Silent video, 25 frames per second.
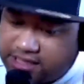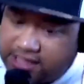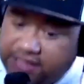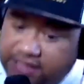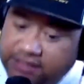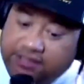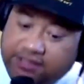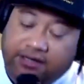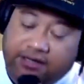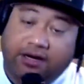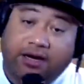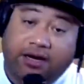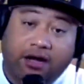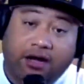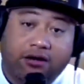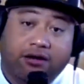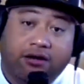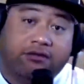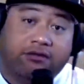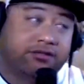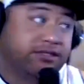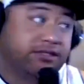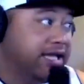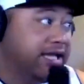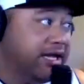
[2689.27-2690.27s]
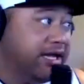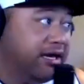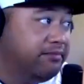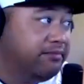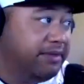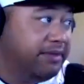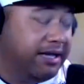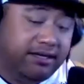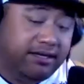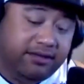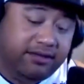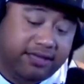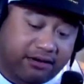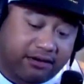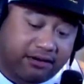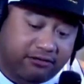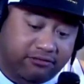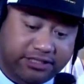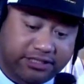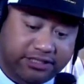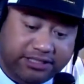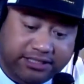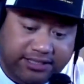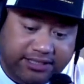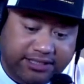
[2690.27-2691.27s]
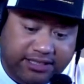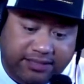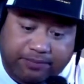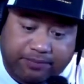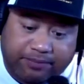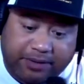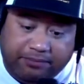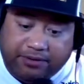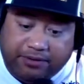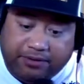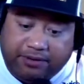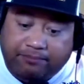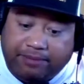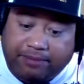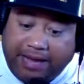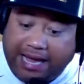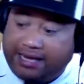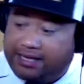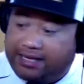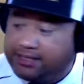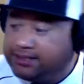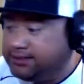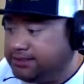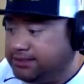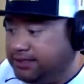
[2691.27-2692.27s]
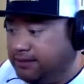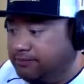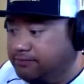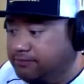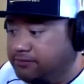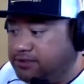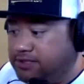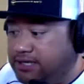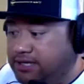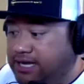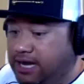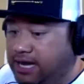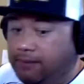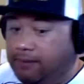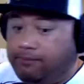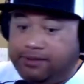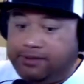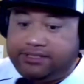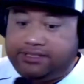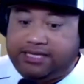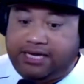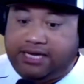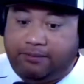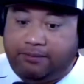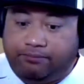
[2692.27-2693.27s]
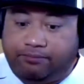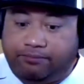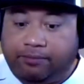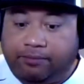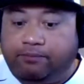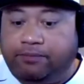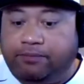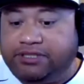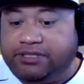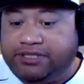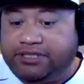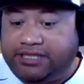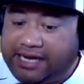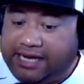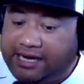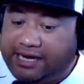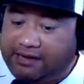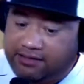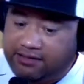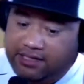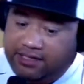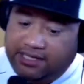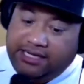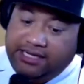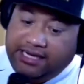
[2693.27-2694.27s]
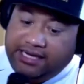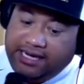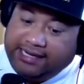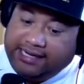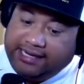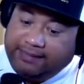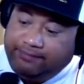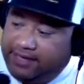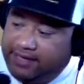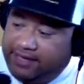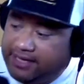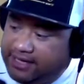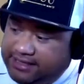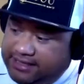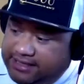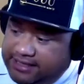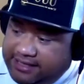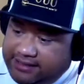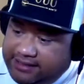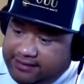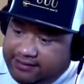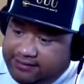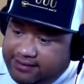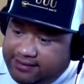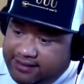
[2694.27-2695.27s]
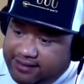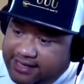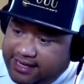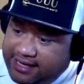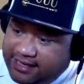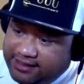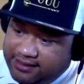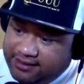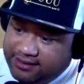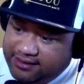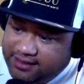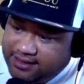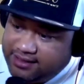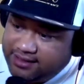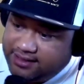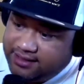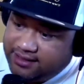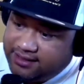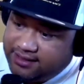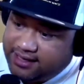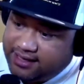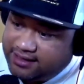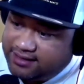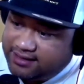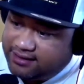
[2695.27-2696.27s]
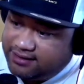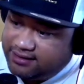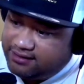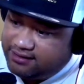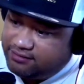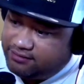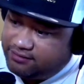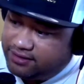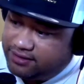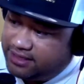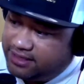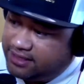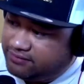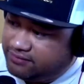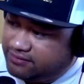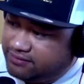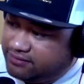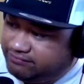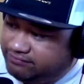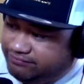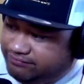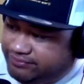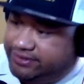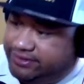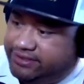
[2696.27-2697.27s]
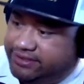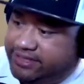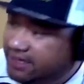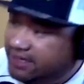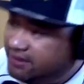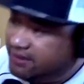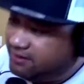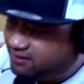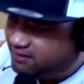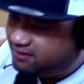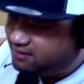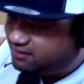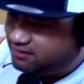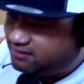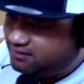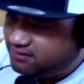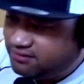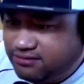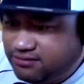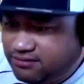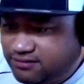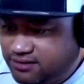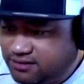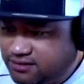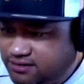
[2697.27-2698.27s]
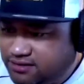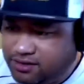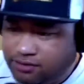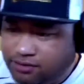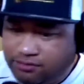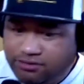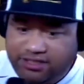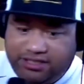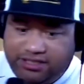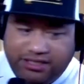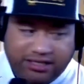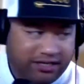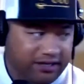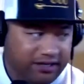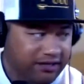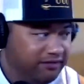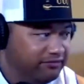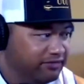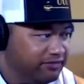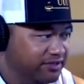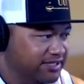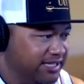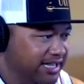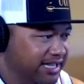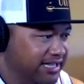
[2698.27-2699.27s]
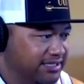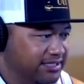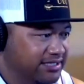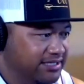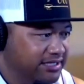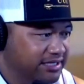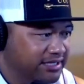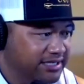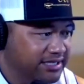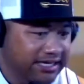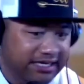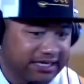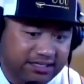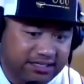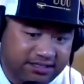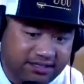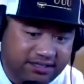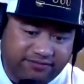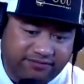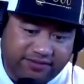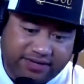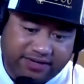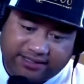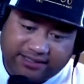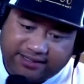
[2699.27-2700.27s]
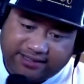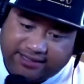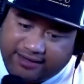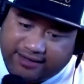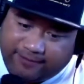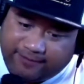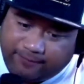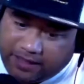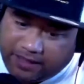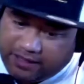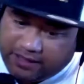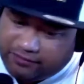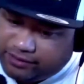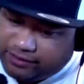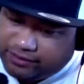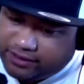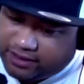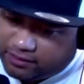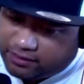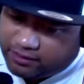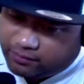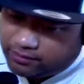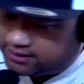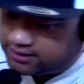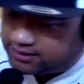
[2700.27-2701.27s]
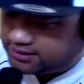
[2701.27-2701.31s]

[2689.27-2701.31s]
So the logo's there, man. Now we just need people to back us up to help us out, push it out. It can be another thing like a whatever. I don't know, Gucci, Versace, kind of stuff like that. If we all work